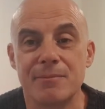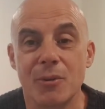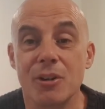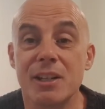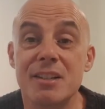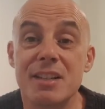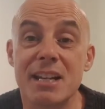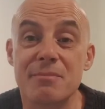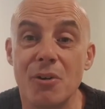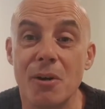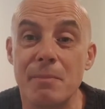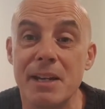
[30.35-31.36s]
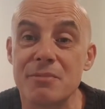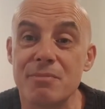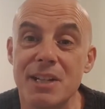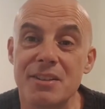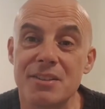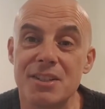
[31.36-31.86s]
Or at least that's my best
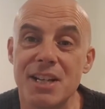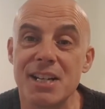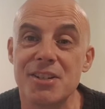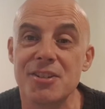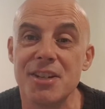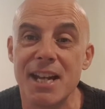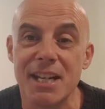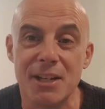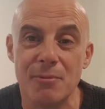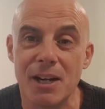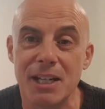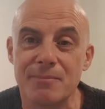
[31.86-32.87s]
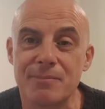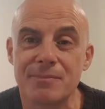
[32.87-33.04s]
pronunciation anyway.